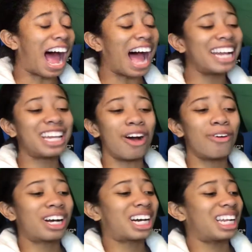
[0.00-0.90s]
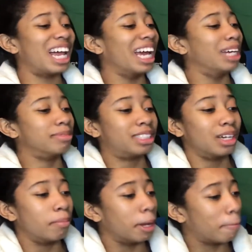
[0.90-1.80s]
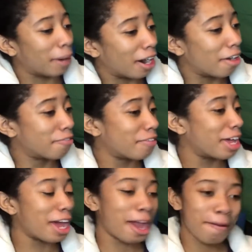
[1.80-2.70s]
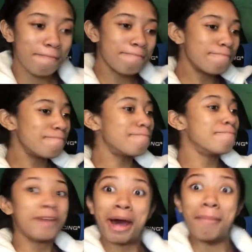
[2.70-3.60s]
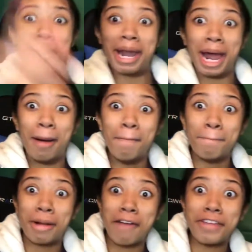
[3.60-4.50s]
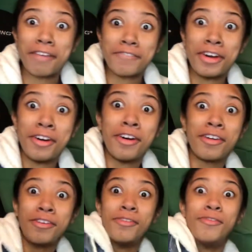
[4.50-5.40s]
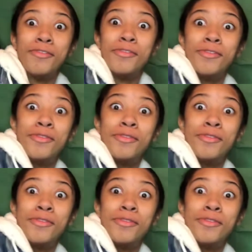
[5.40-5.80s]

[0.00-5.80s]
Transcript: I don't claim to be perfect, but I'm perfect for you.